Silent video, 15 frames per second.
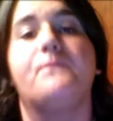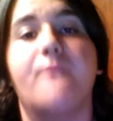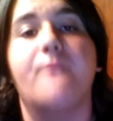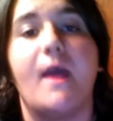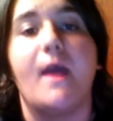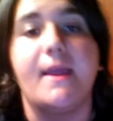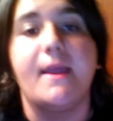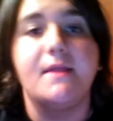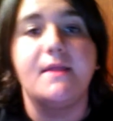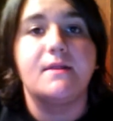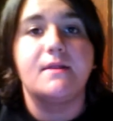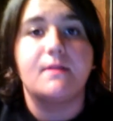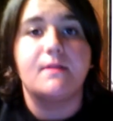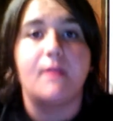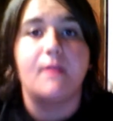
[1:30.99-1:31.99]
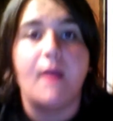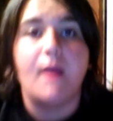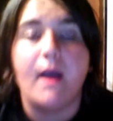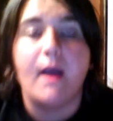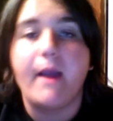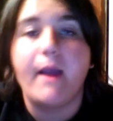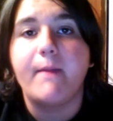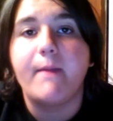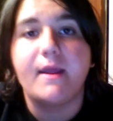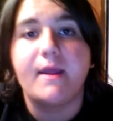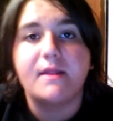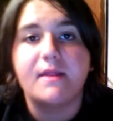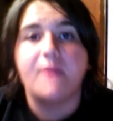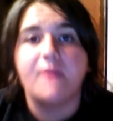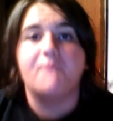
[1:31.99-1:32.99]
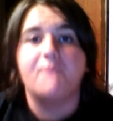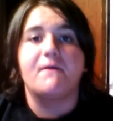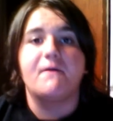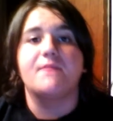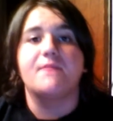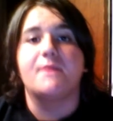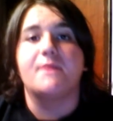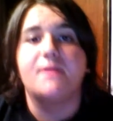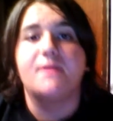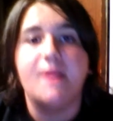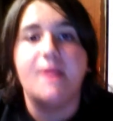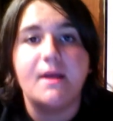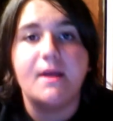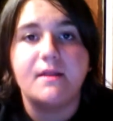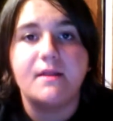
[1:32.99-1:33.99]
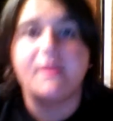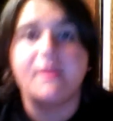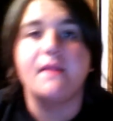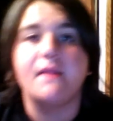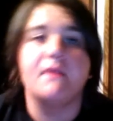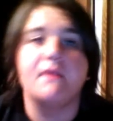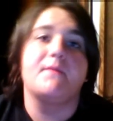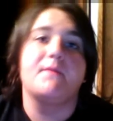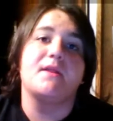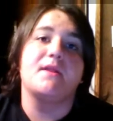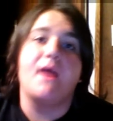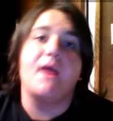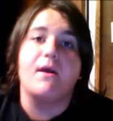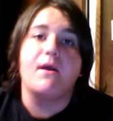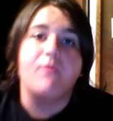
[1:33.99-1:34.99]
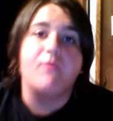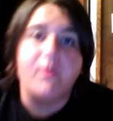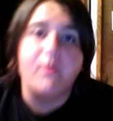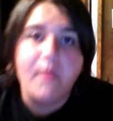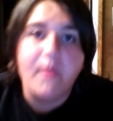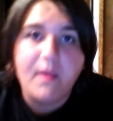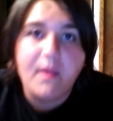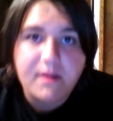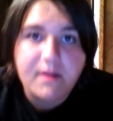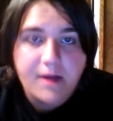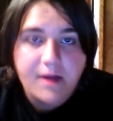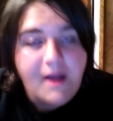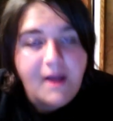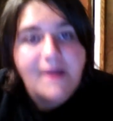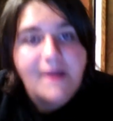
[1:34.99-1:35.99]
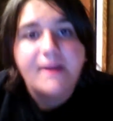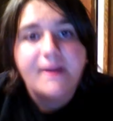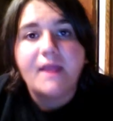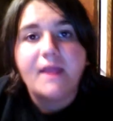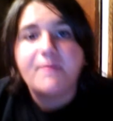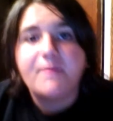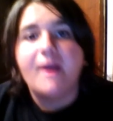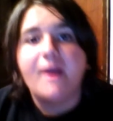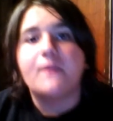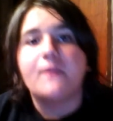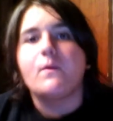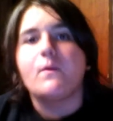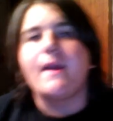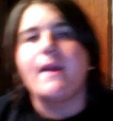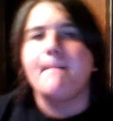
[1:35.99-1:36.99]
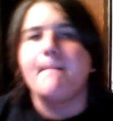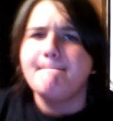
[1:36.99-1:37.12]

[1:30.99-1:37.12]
and he gets hit in the face by Cena, and Cena tells him that's not how I want to win this, gets back in the ring,